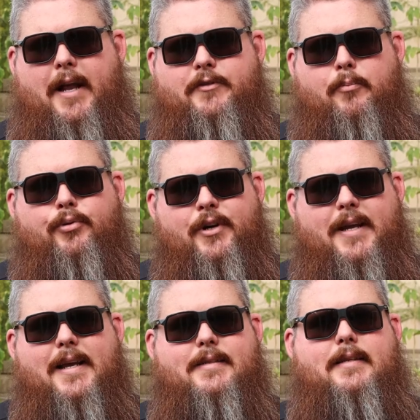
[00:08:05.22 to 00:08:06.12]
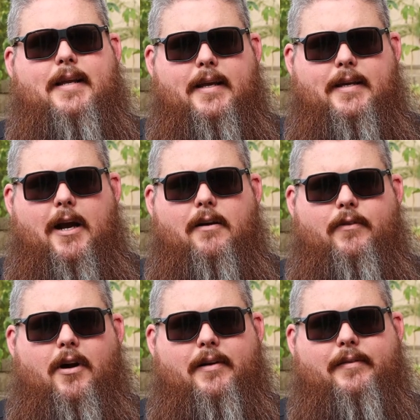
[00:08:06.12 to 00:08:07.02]
plants are pretty easy to take care
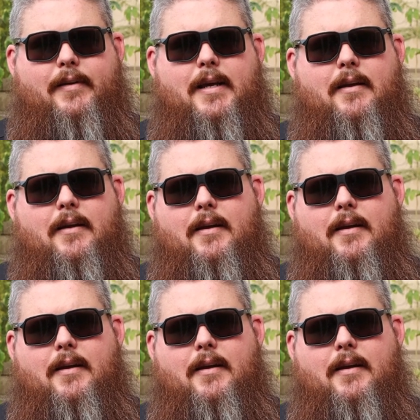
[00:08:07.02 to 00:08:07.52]
of, honestly.